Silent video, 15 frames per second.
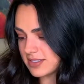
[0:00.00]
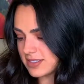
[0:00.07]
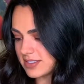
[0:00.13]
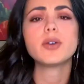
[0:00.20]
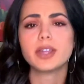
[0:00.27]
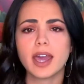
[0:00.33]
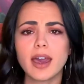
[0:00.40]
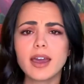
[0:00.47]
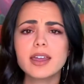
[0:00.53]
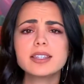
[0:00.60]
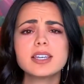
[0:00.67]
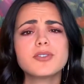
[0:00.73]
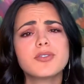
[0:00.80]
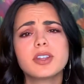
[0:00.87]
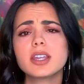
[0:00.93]
Oh yeah, it
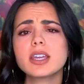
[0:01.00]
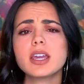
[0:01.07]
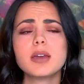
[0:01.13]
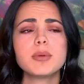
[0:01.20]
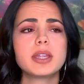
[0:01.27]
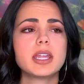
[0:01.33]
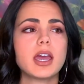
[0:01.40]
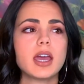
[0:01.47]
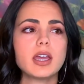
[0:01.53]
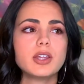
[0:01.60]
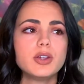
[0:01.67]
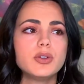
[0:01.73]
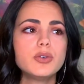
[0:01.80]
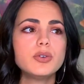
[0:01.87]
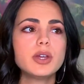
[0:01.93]
definitely,
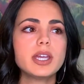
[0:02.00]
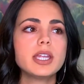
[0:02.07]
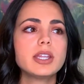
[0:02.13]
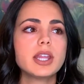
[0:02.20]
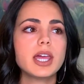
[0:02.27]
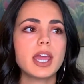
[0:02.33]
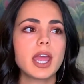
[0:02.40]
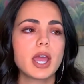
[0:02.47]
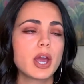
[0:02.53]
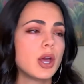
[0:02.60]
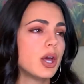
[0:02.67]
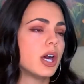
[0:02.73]
you can like